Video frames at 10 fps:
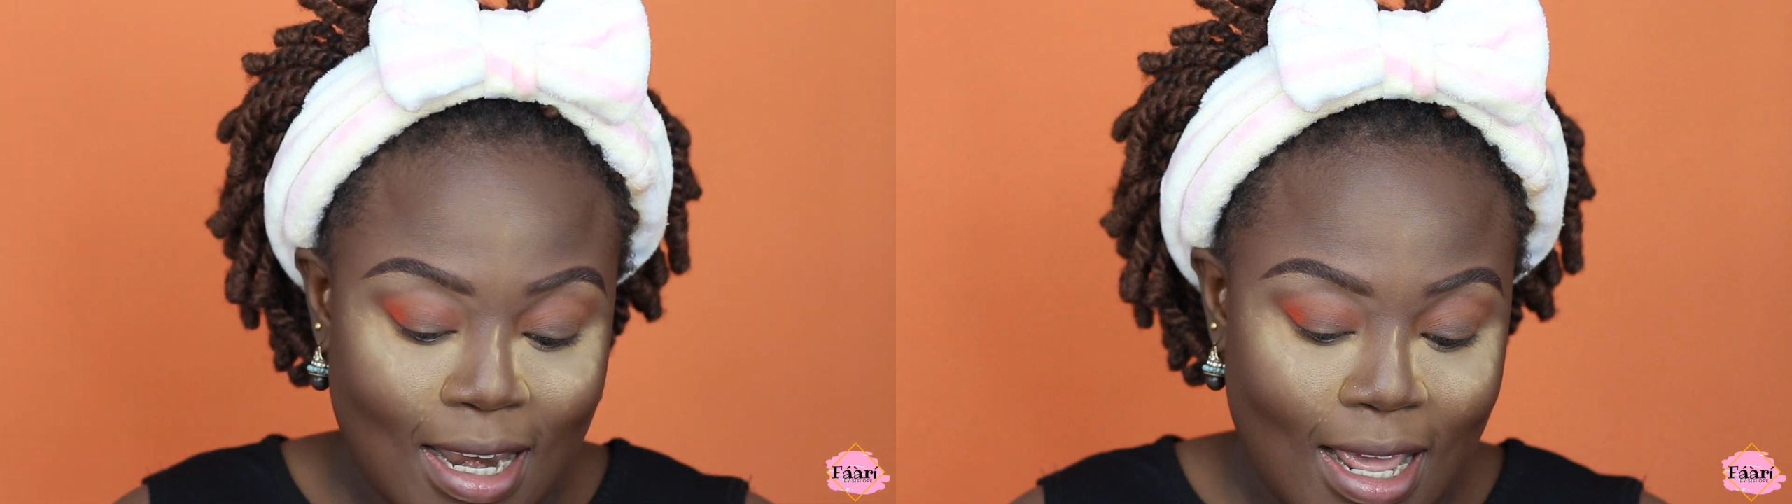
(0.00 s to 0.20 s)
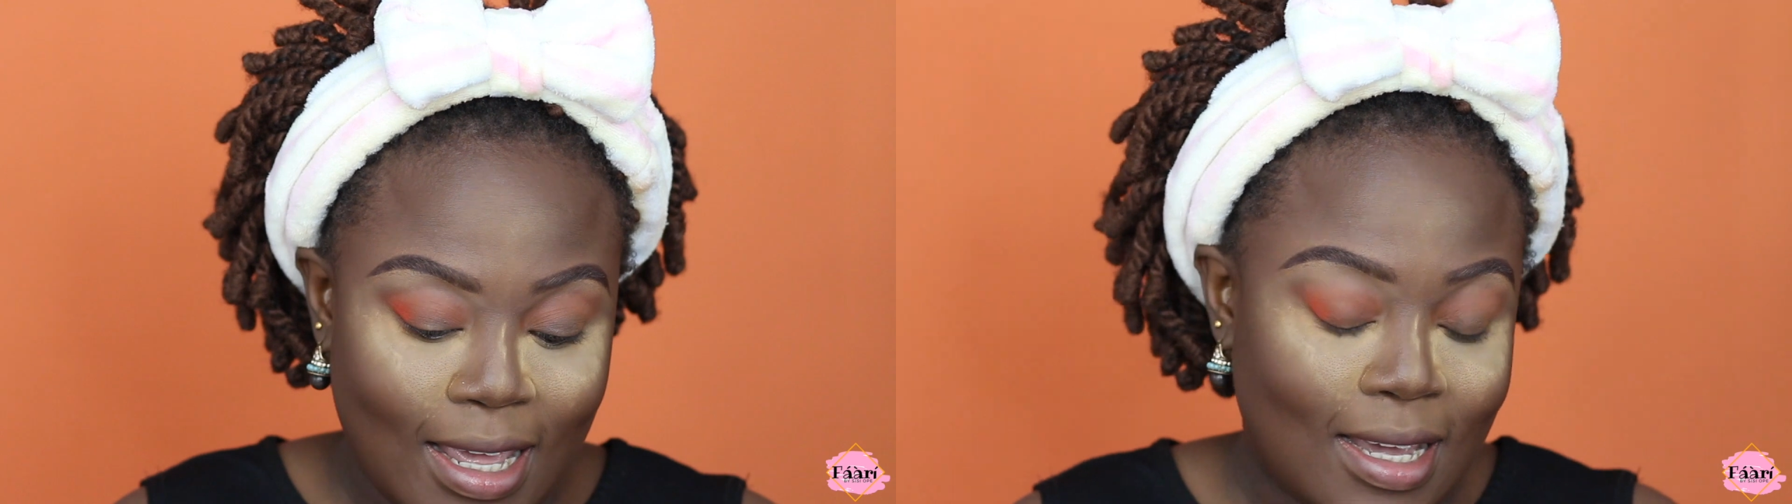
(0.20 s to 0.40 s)

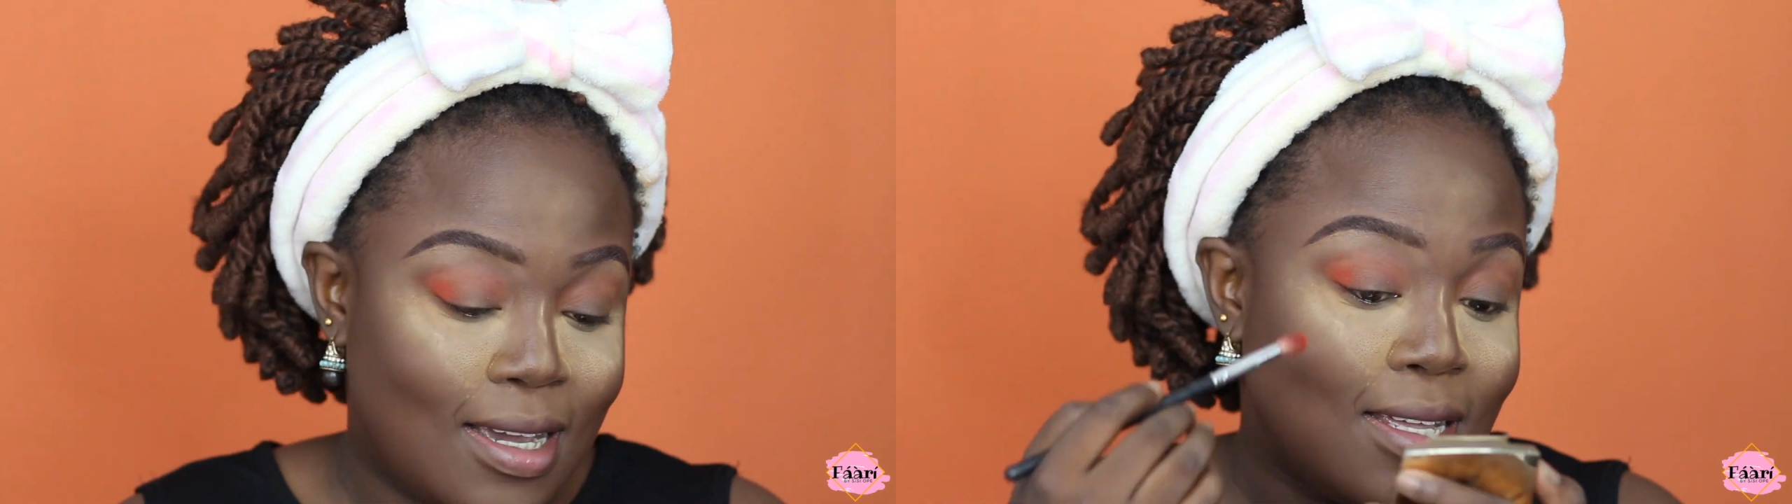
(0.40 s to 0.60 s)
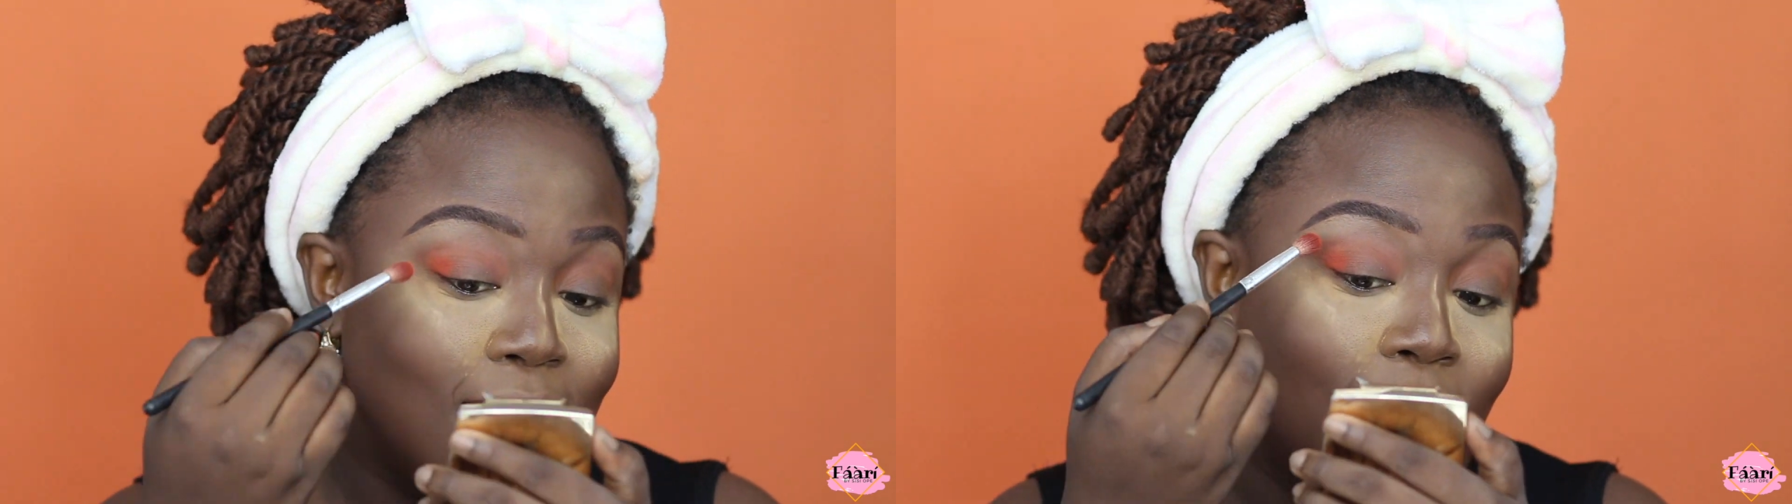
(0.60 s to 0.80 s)

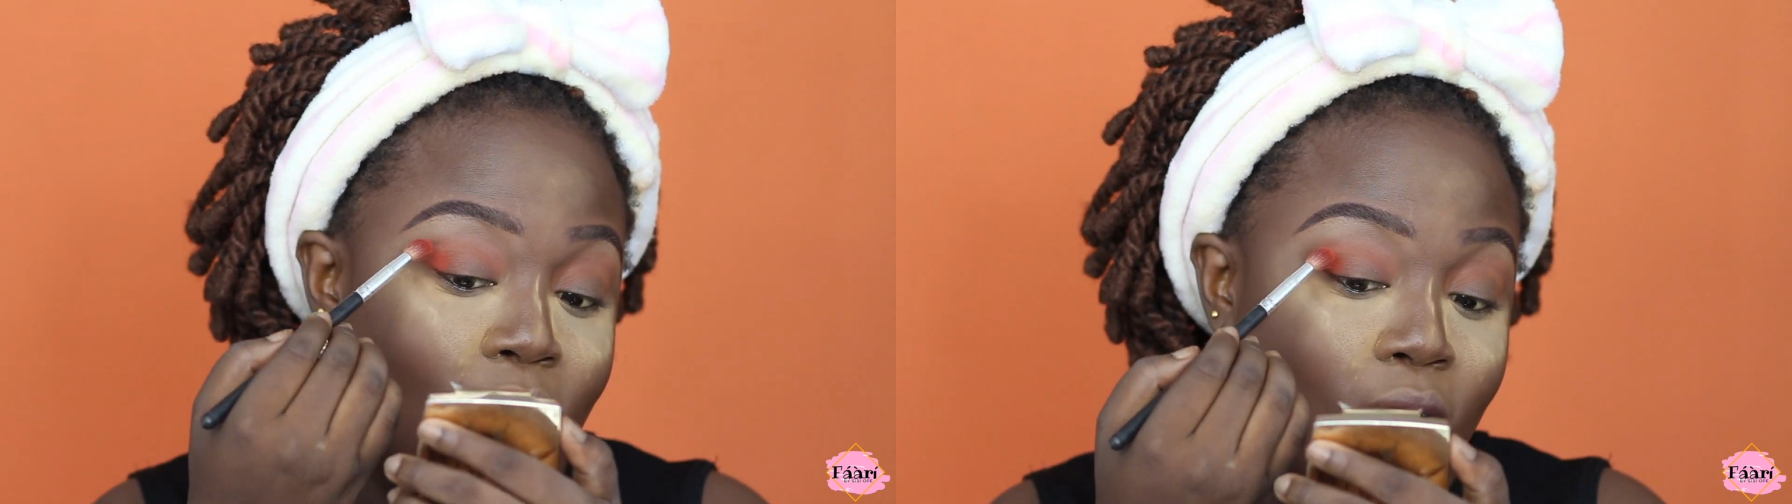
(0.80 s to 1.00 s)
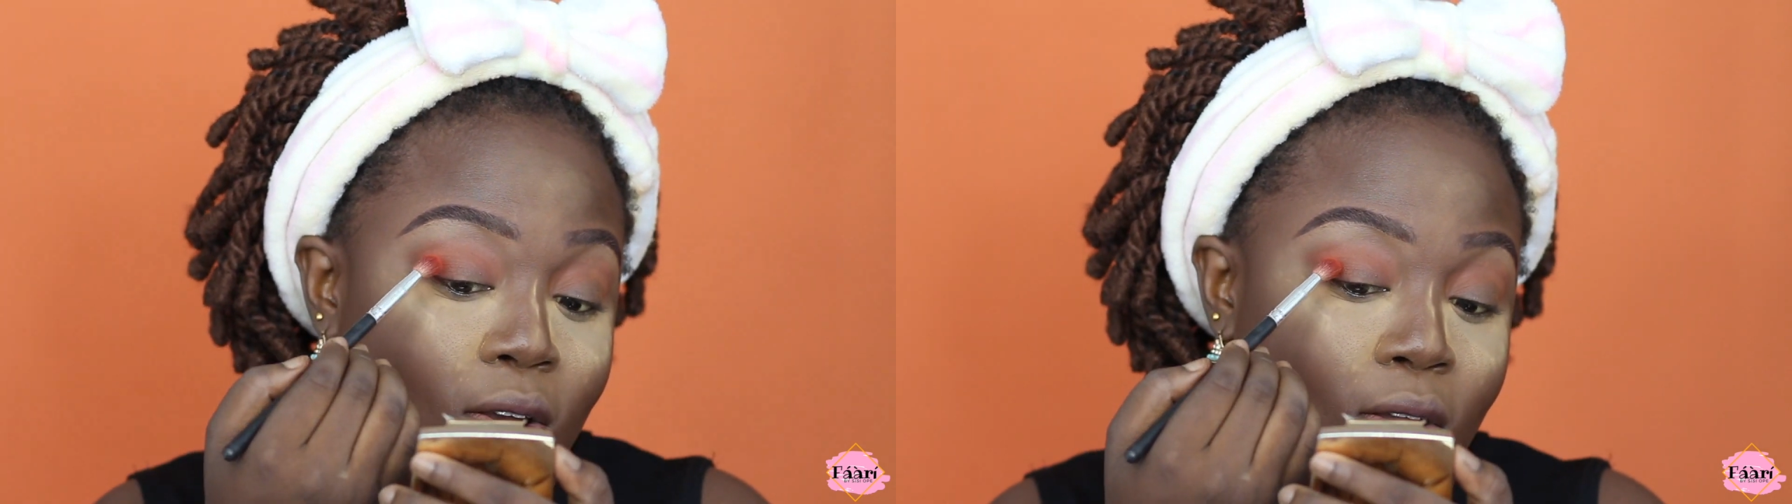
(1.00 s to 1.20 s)
Like, the
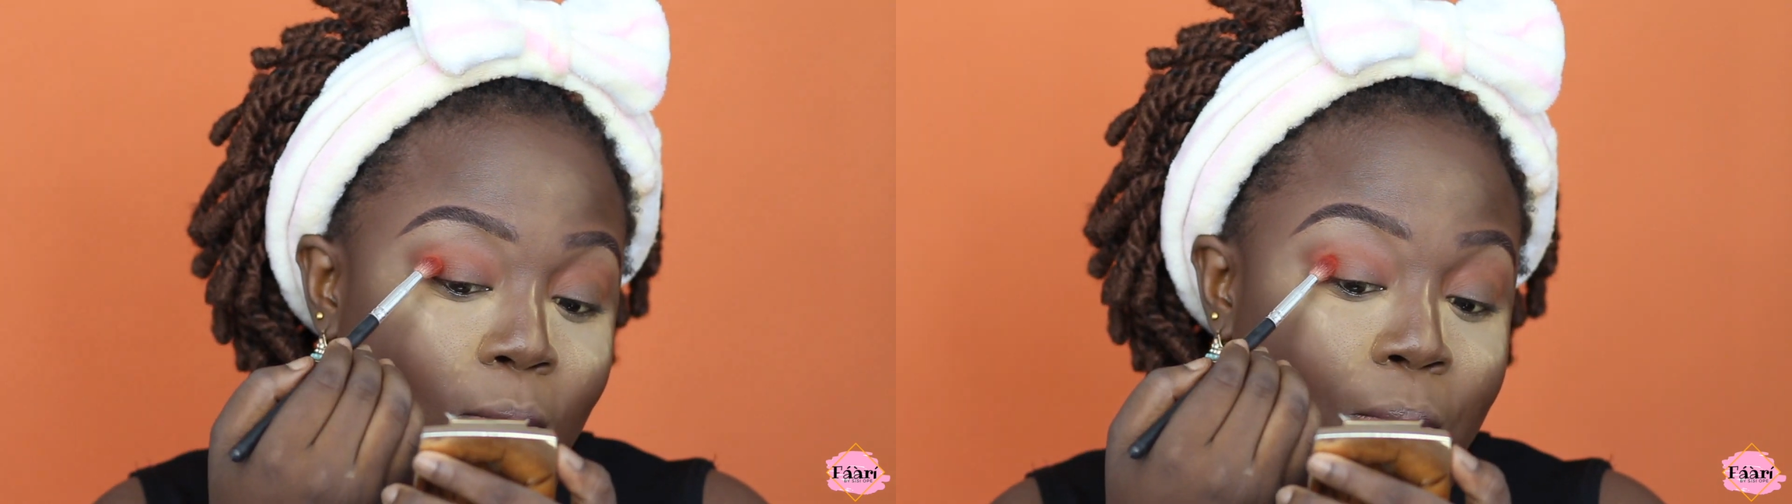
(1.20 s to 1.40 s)
color